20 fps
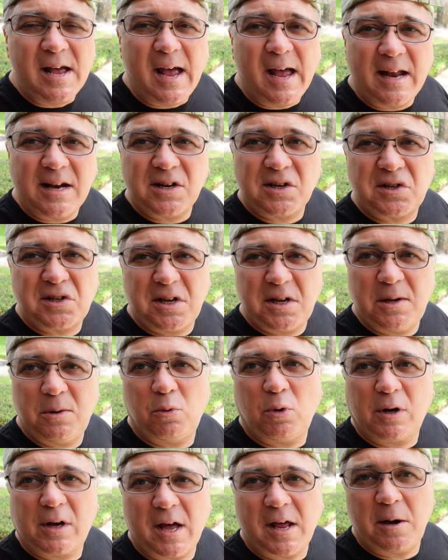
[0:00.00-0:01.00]
and to see
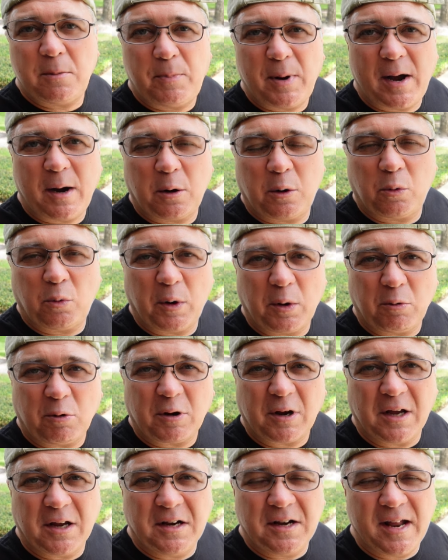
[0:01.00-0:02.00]
what kind of power we were
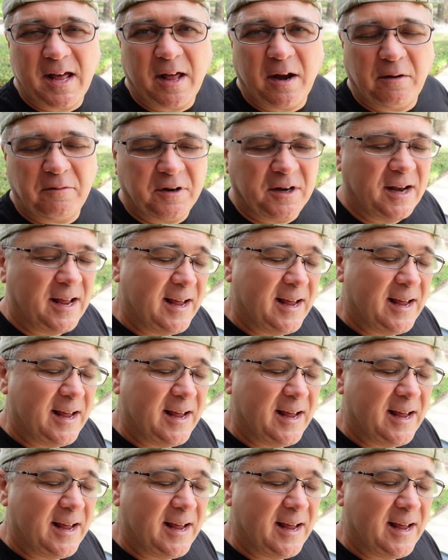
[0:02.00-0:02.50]
getting out of it.